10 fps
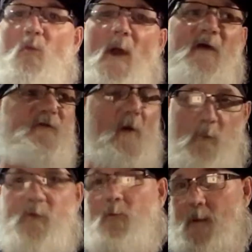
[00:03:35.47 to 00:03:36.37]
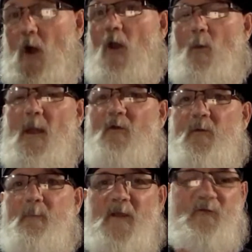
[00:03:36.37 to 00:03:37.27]
west, which would be all the way out
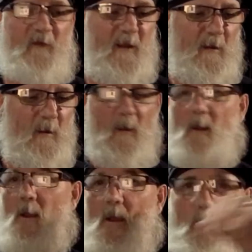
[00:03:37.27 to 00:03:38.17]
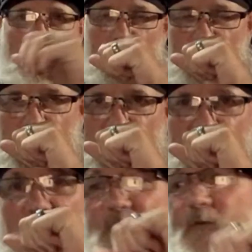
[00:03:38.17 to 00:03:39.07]
to BC.
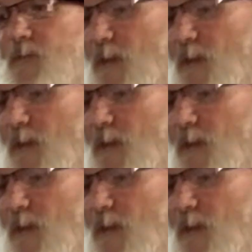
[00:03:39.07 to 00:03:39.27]
Or excuse